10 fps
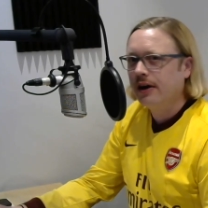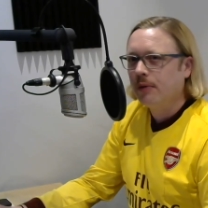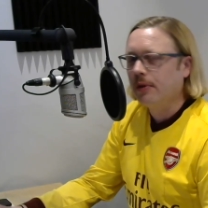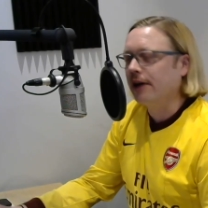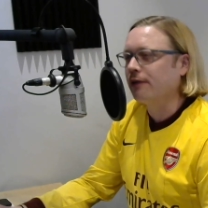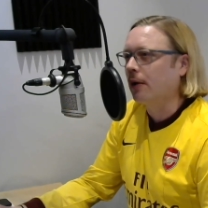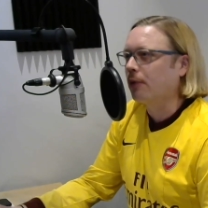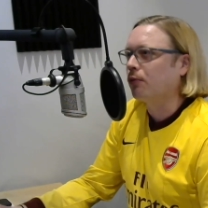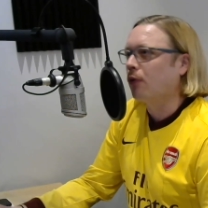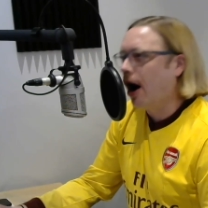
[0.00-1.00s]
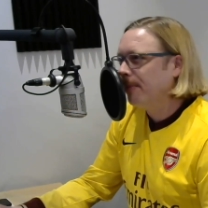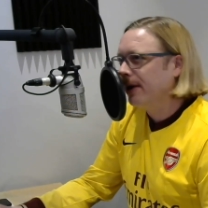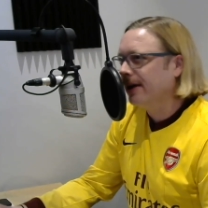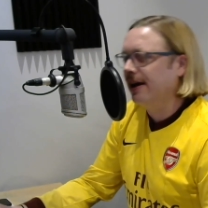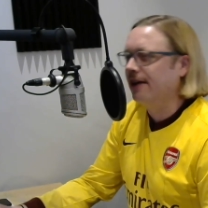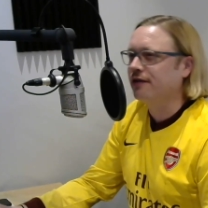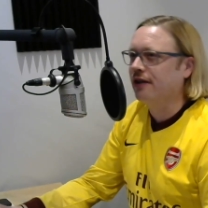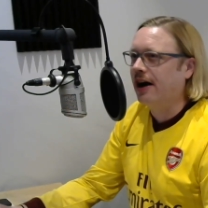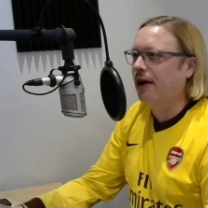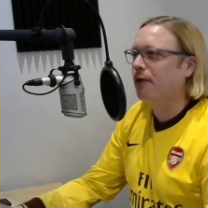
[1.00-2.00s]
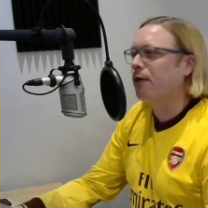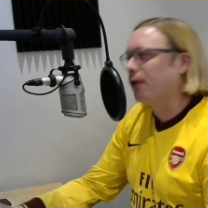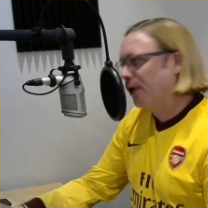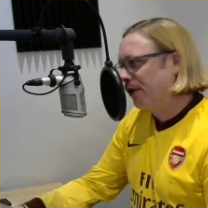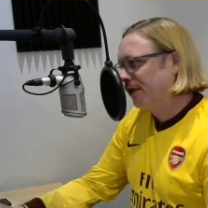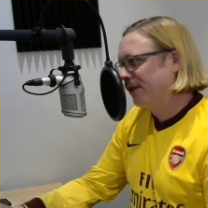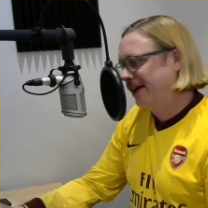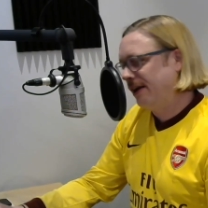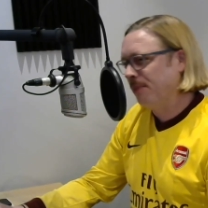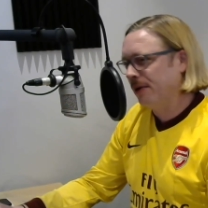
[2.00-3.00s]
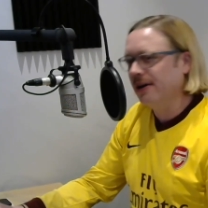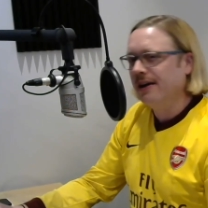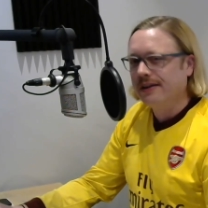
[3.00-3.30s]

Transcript: Well, guess what? Robin is not a third of the keeper